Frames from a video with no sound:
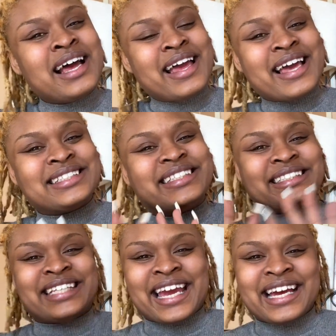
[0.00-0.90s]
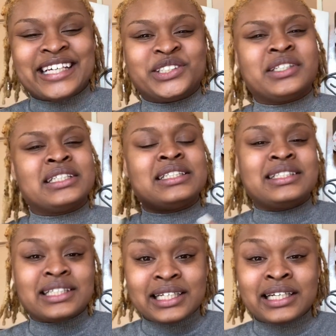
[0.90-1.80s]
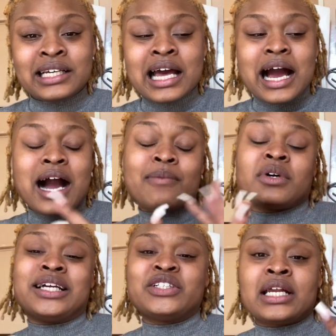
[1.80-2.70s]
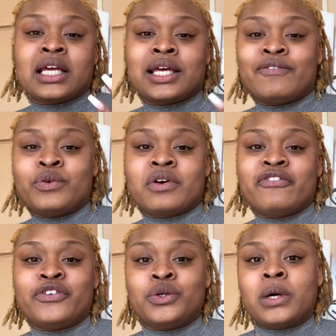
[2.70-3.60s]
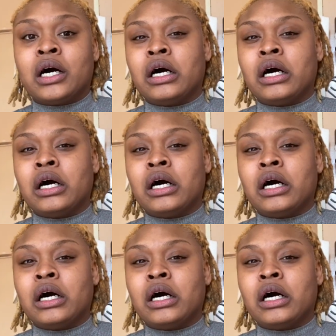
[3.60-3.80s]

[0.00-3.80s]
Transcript: And today, as you can see, I'm gonna try to give you a few